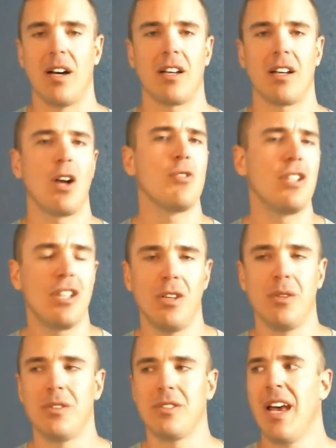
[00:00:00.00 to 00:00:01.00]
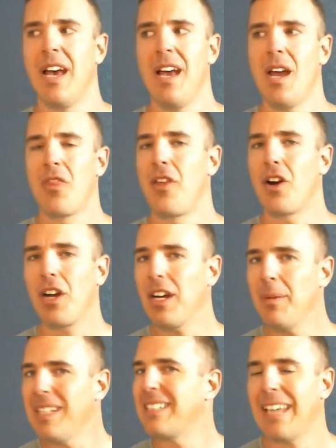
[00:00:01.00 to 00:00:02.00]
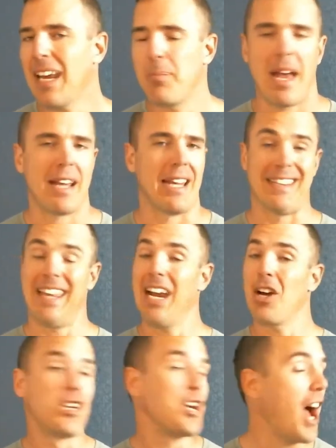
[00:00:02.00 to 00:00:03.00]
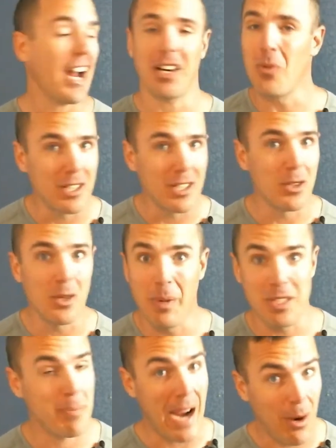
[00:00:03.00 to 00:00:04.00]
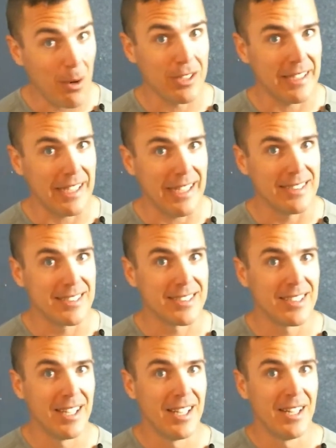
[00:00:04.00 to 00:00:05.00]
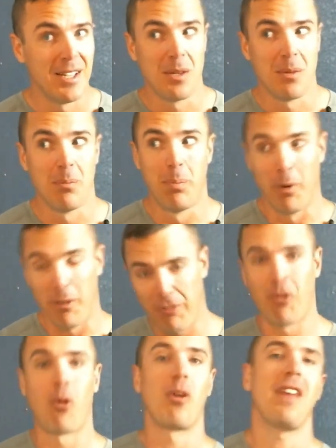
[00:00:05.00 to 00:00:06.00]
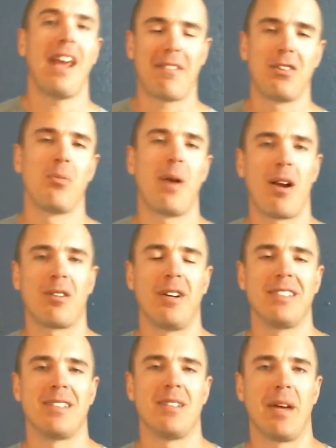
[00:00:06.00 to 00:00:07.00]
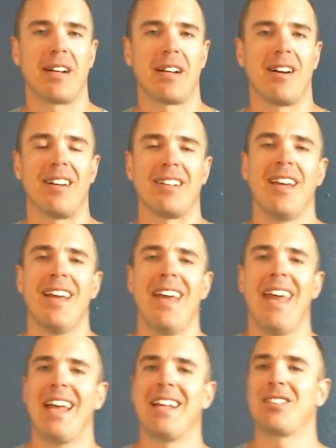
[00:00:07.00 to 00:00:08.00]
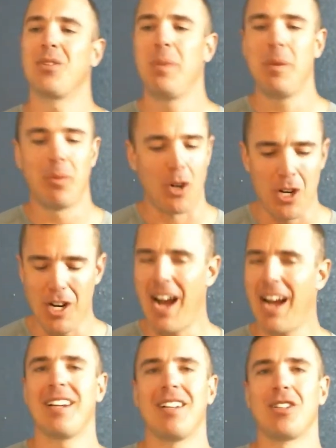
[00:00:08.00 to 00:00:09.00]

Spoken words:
coaching cues, they're going to be sandbagging. They are not going to want to do a bunch of power cleans before they have to do power cleans in the metcon. And so people are not going to